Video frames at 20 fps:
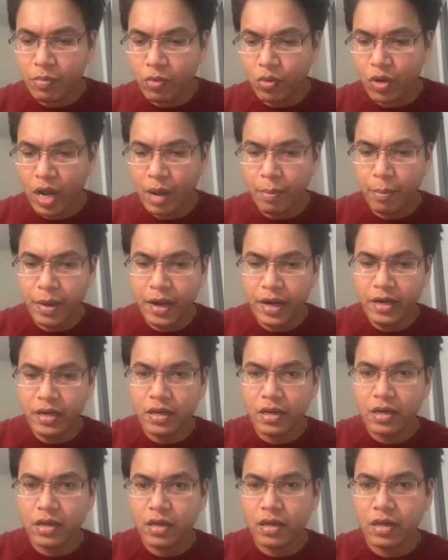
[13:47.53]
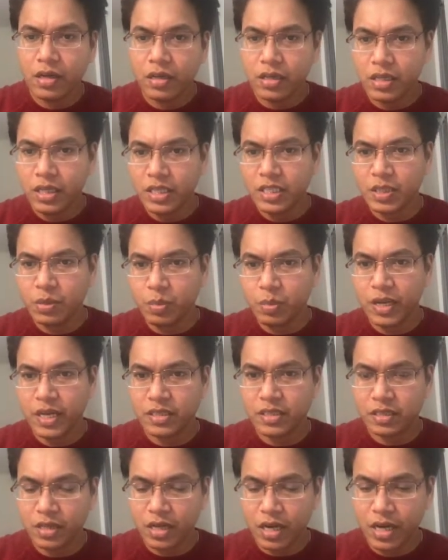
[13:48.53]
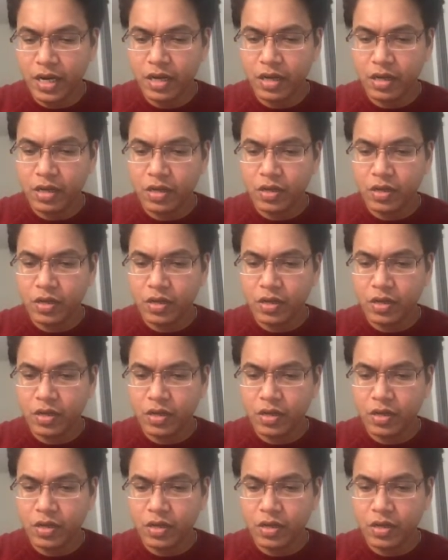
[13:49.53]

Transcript: to append this space, right.